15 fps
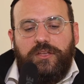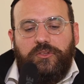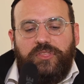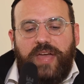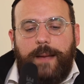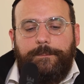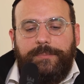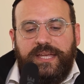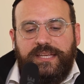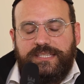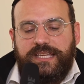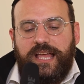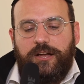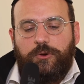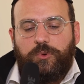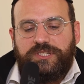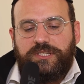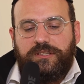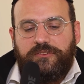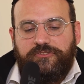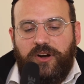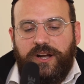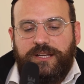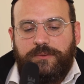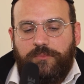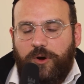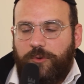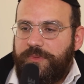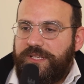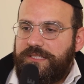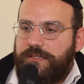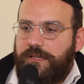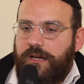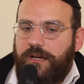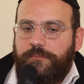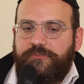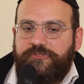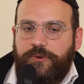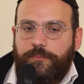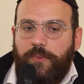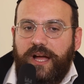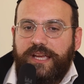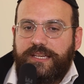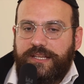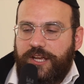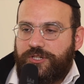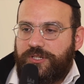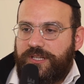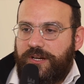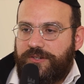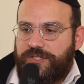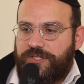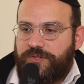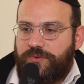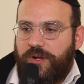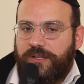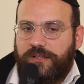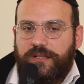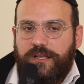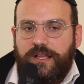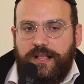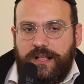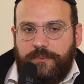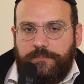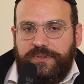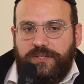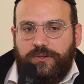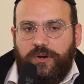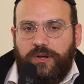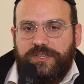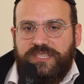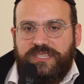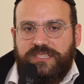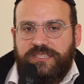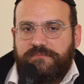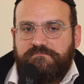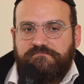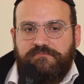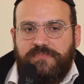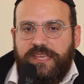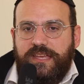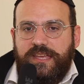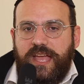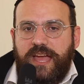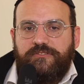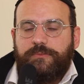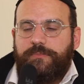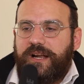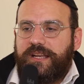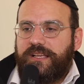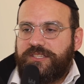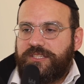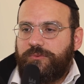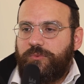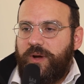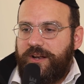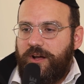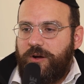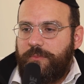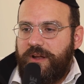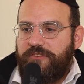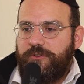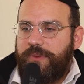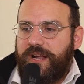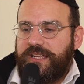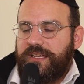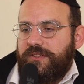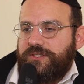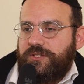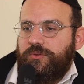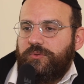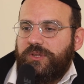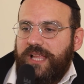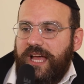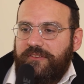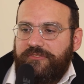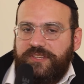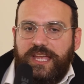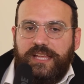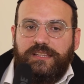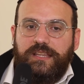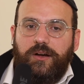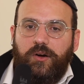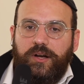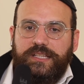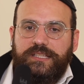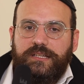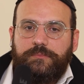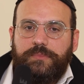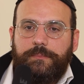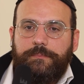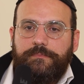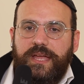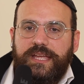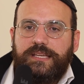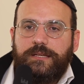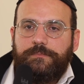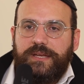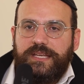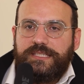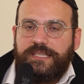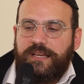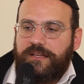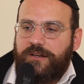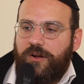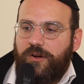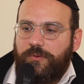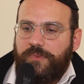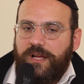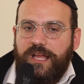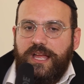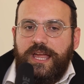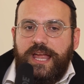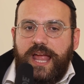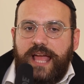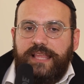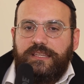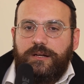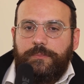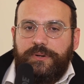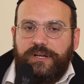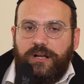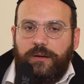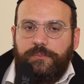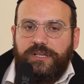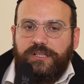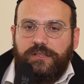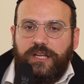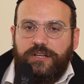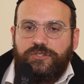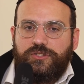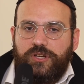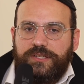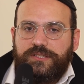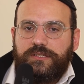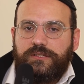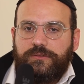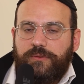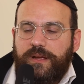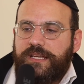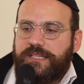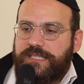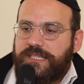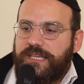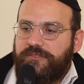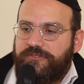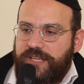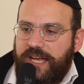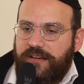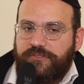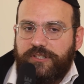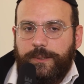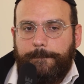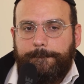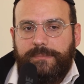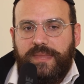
That Pesach was a defining moment for my connection to Eretz Yisrael, because everybody else who went home, everybody else who left, they had no idea, but making Pesach at home ended up becoming like just the greatest gift ever.